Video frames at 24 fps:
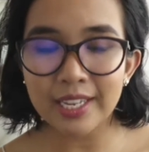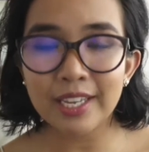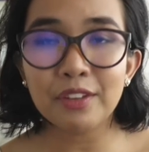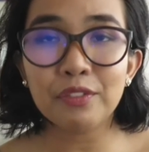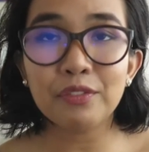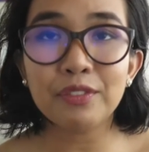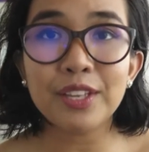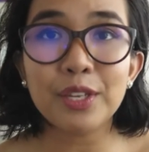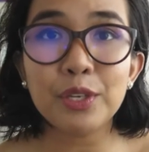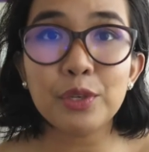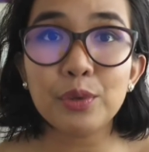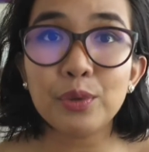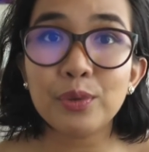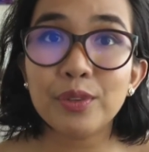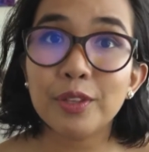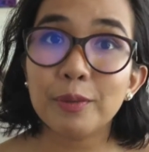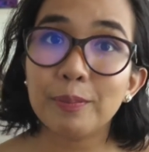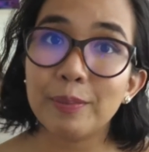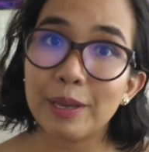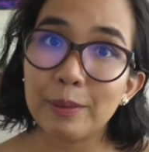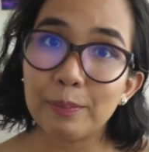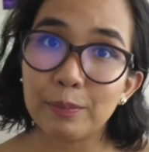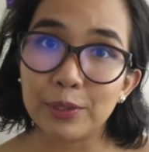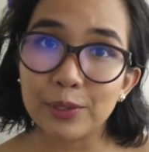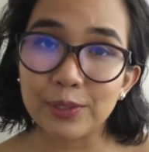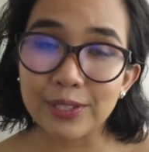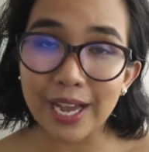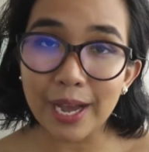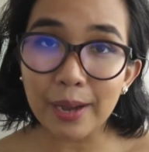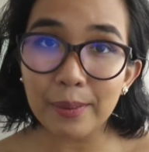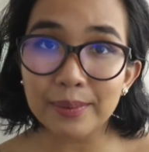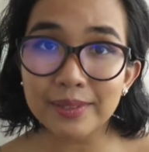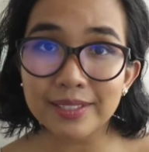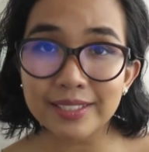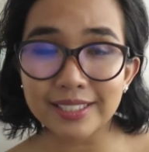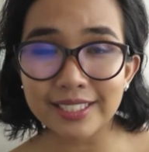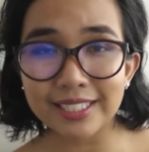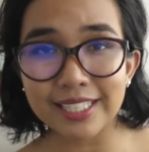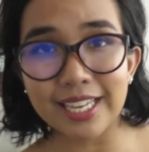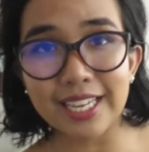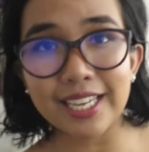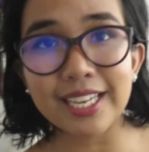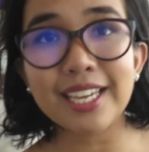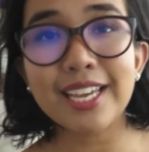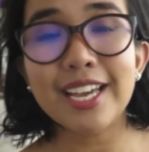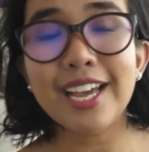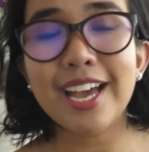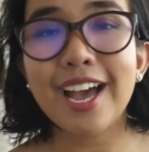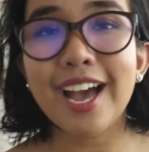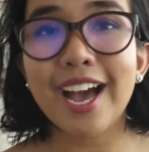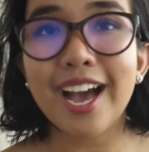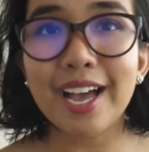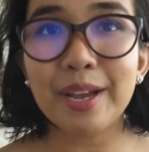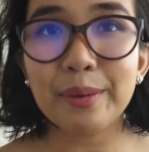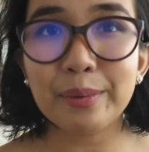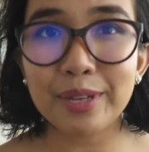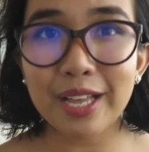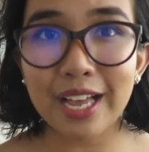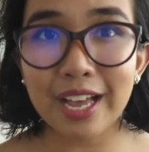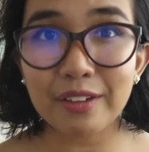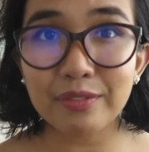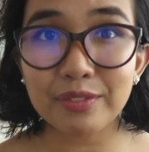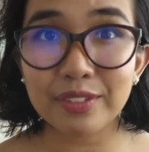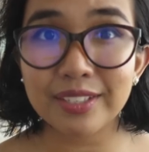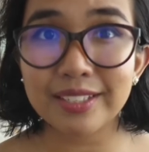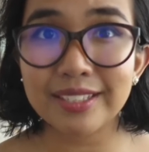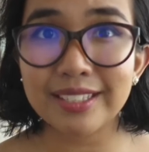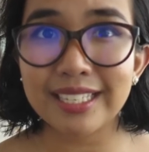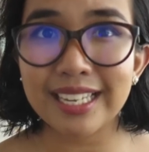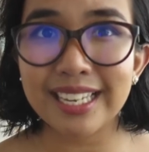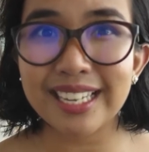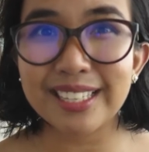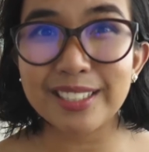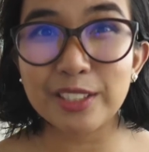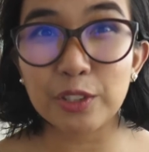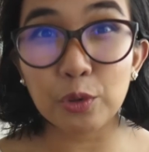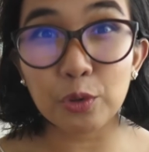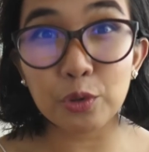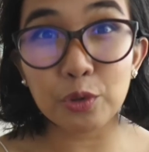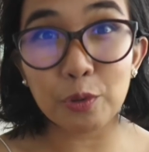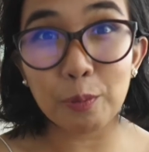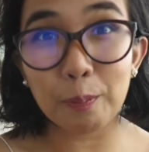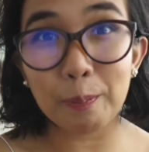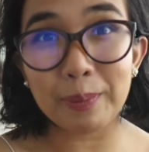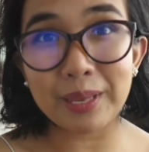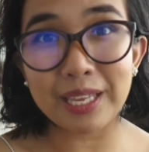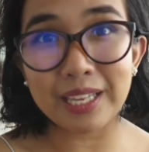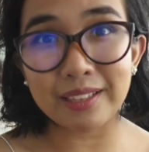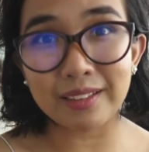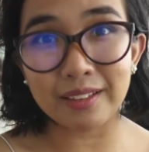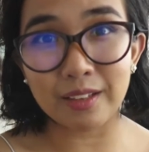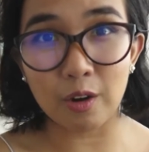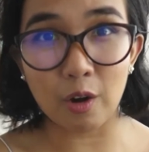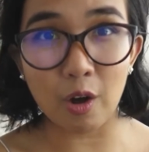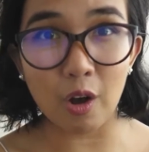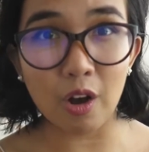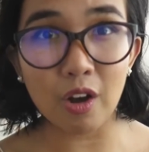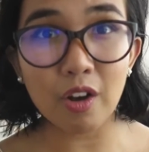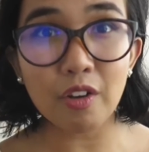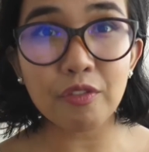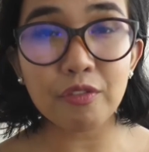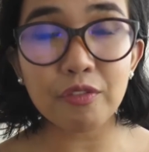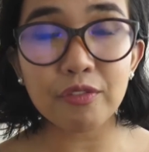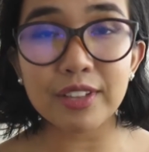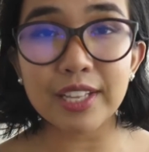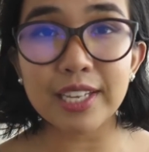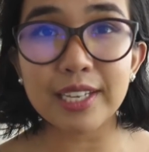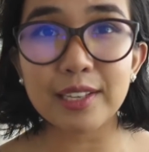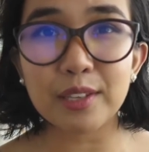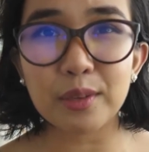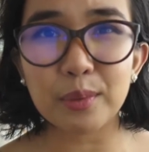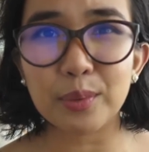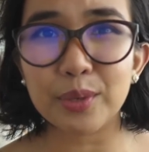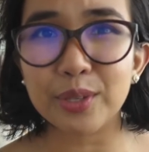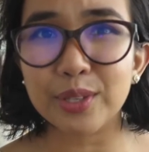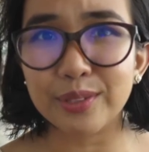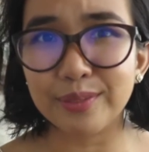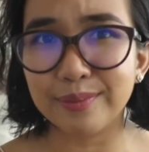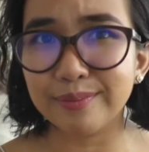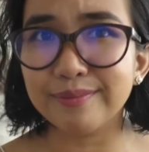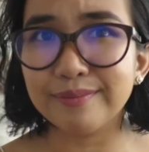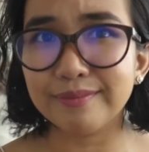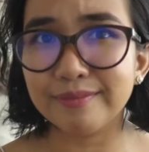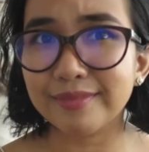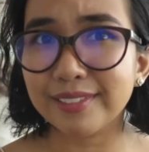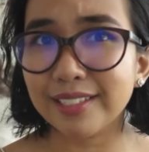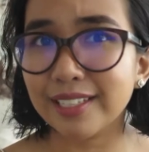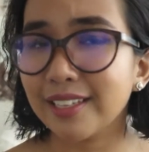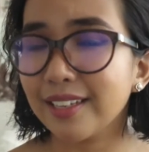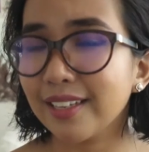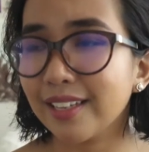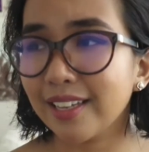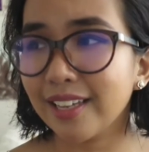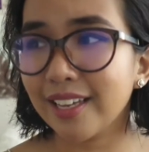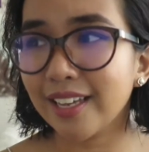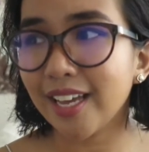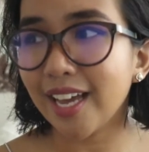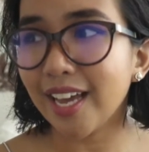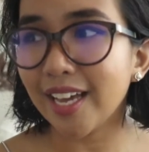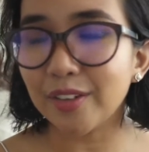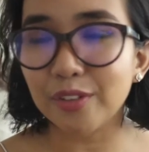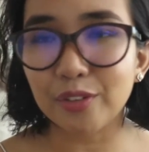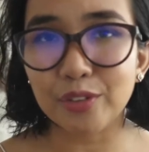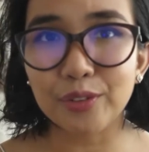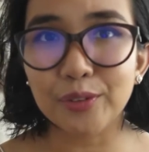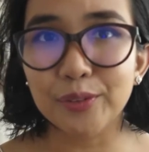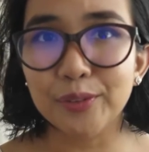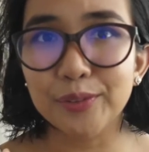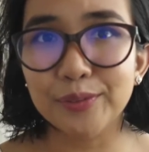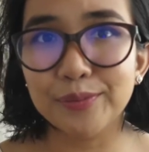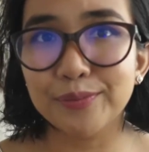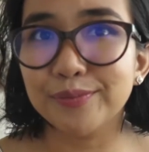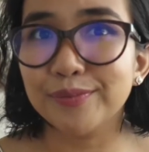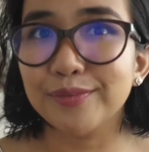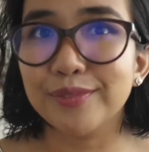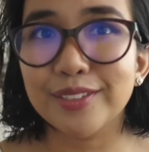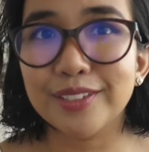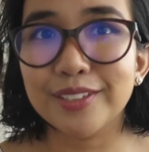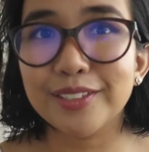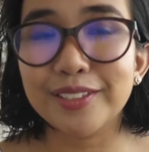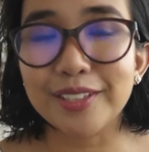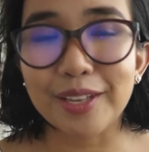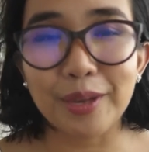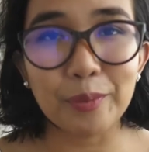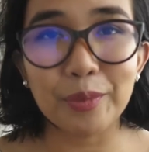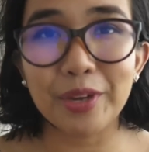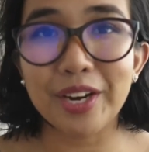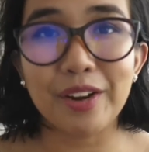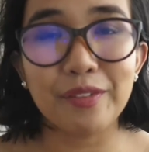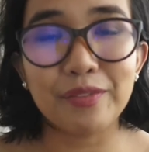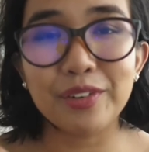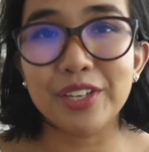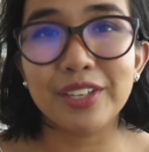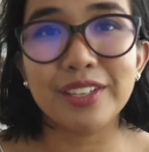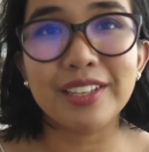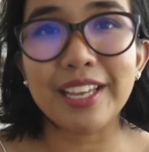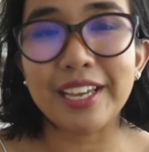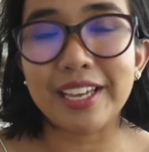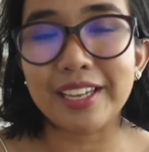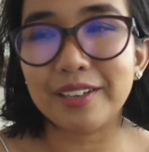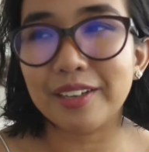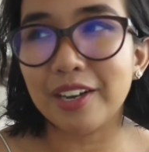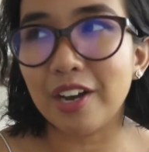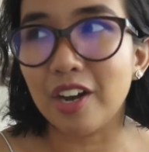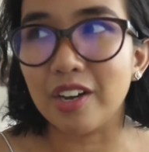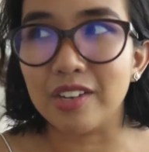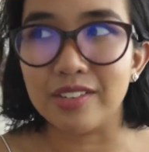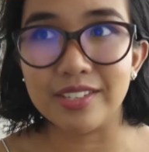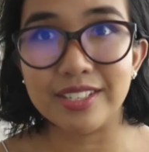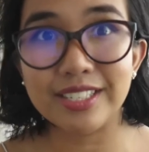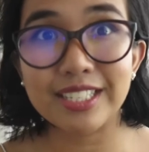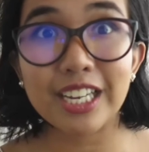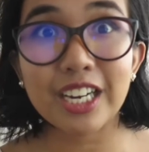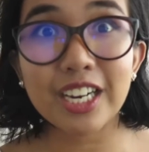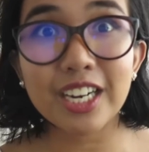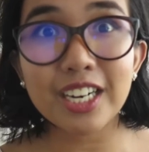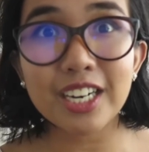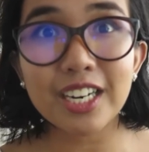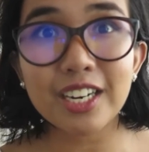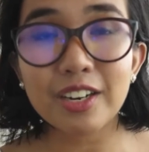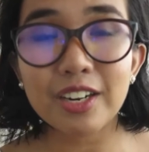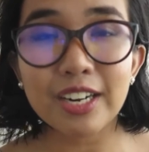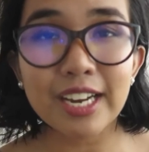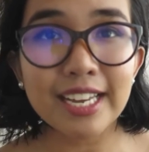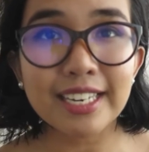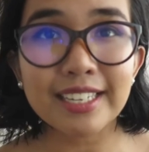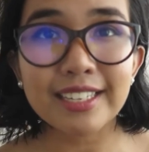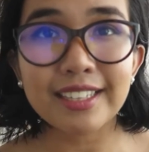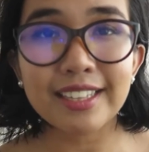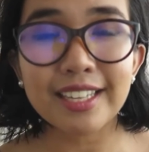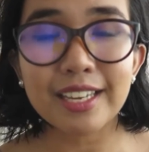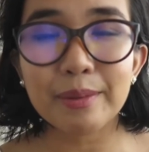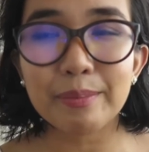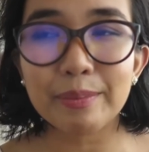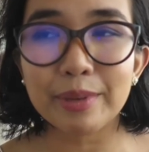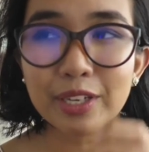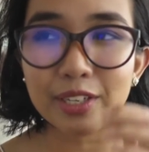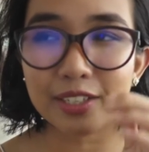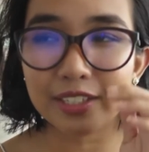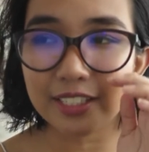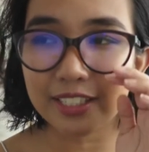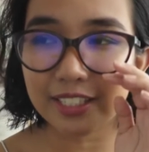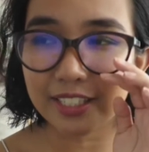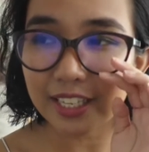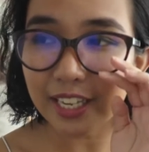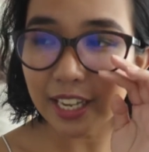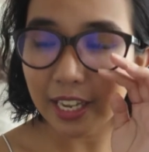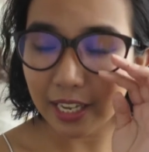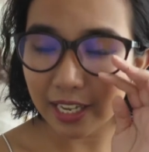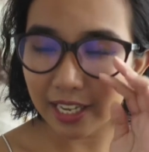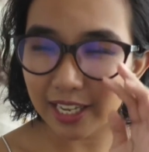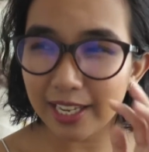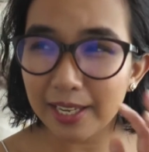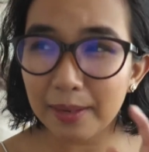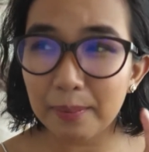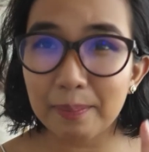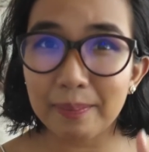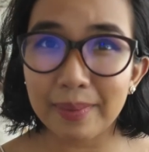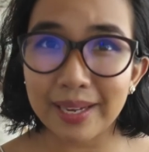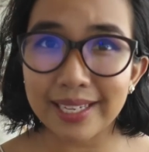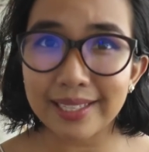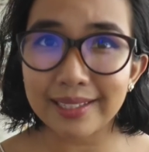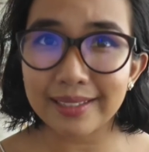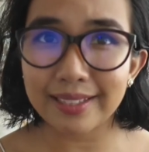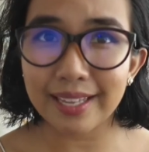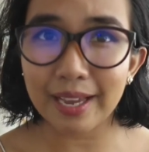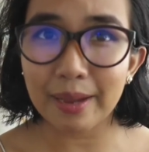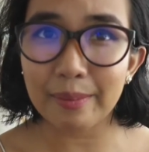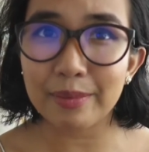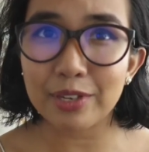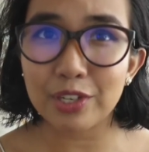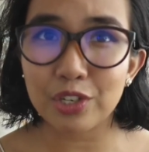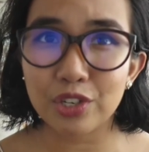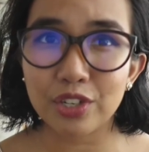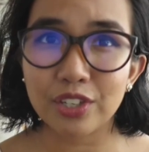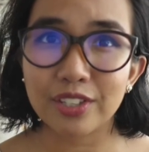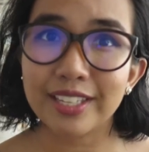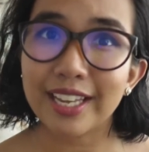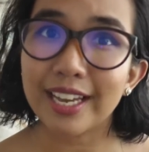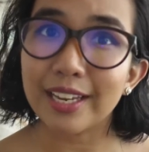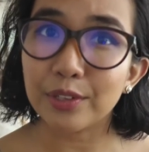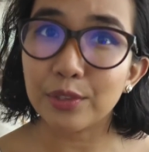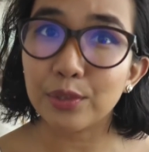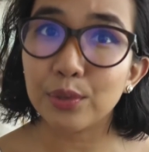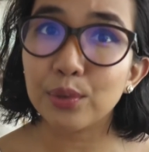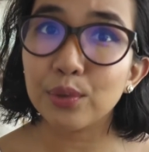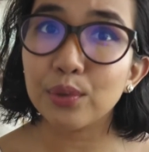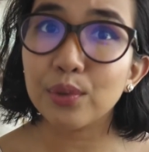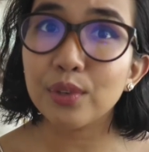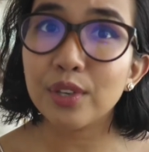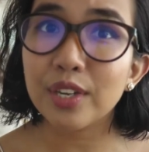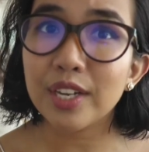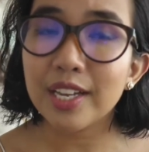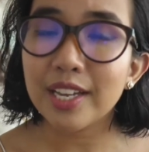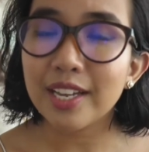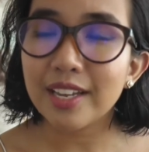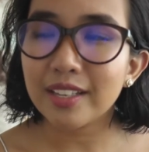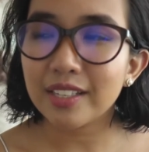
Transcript: If they do the paper towels thing, I will have to say don't peel it off like you would, I don't know, whatever, like a sticker or anything, because it might damage your tattoo.